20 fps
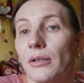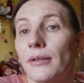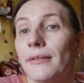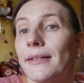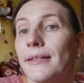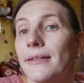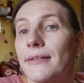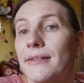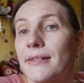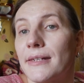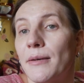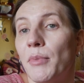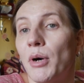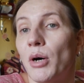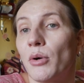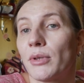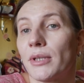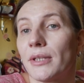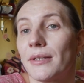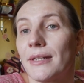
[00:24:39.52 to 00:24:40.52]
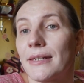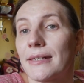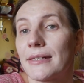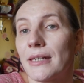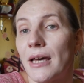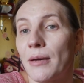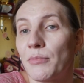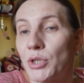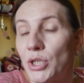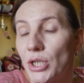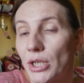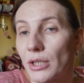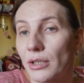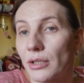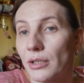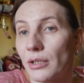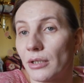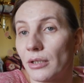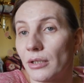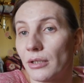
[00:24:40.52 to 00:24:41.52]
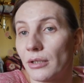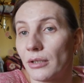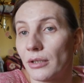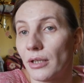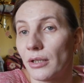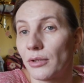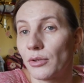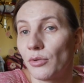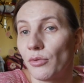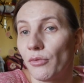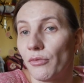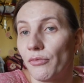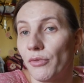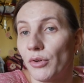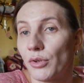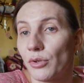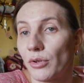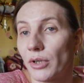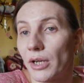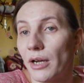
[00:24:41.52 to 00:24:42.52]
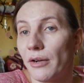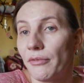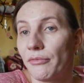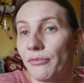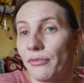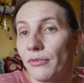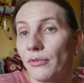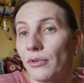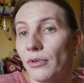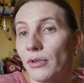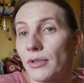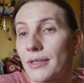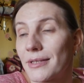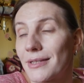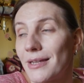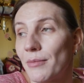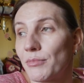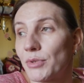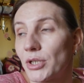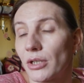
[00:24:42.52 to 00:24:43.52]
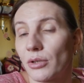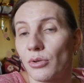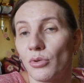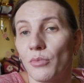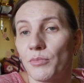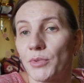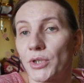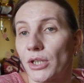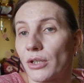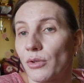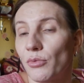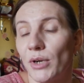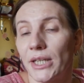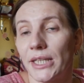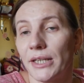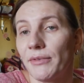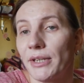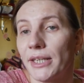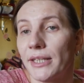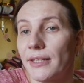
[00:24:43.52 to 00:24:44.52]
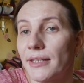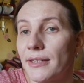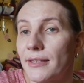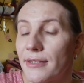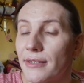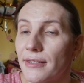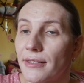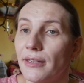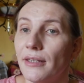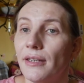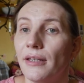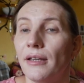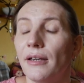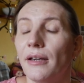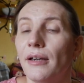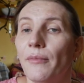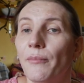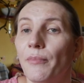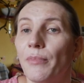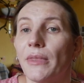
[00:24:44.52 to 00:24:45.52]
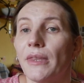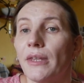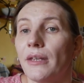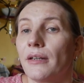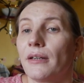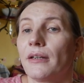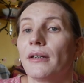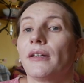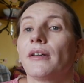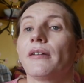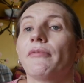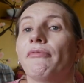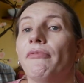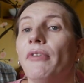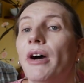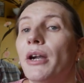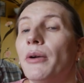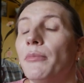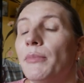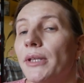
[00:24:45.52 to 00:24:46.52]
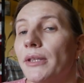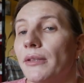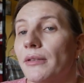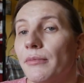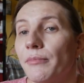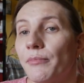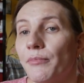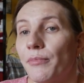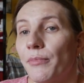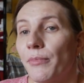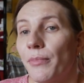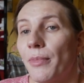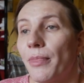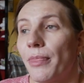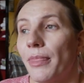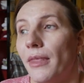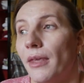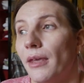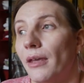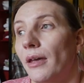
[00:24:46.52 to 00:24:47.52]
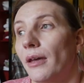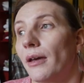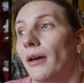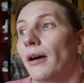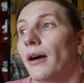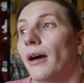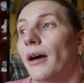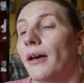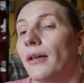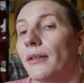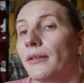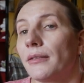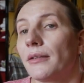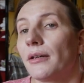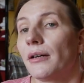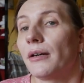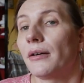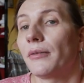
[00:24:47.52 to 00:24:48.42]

it's about the subject that you photograph, subject, object, whatever it is, environment, and